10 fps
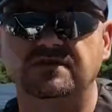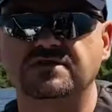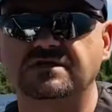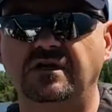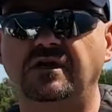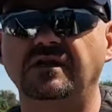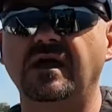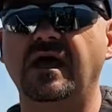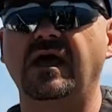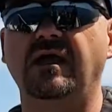there's still
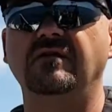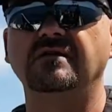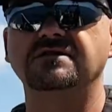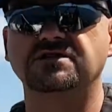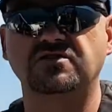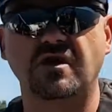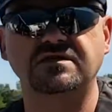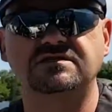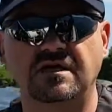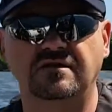a distress
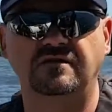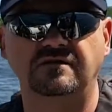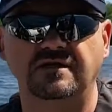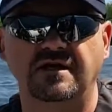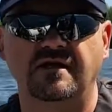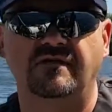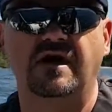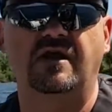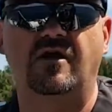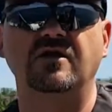signal
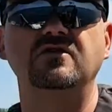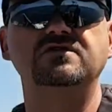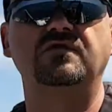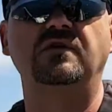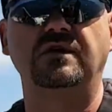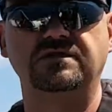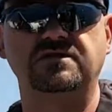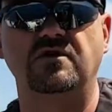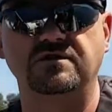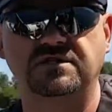that are useful in
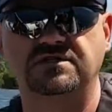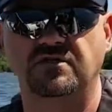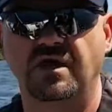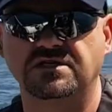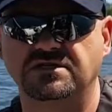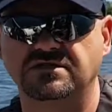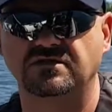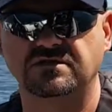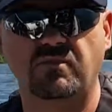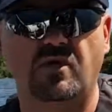certain situations. So
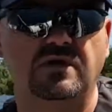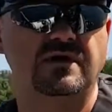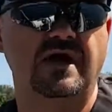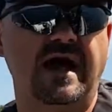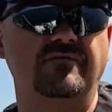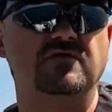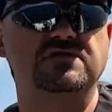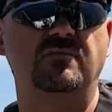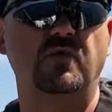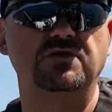it's important to have those
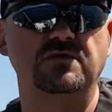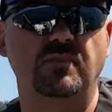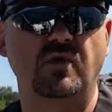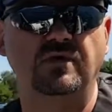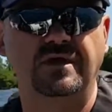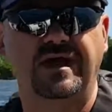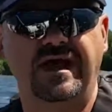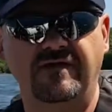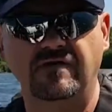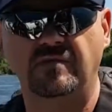on board your boat,
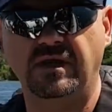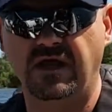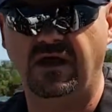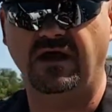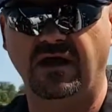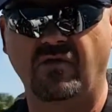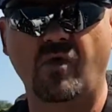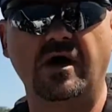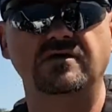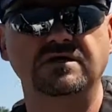have them in a, a
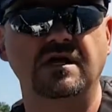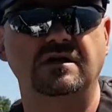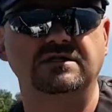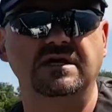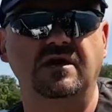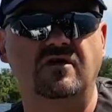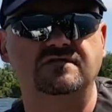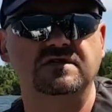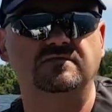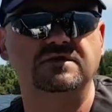watertight container of
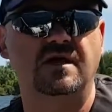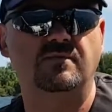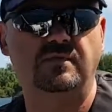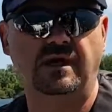some type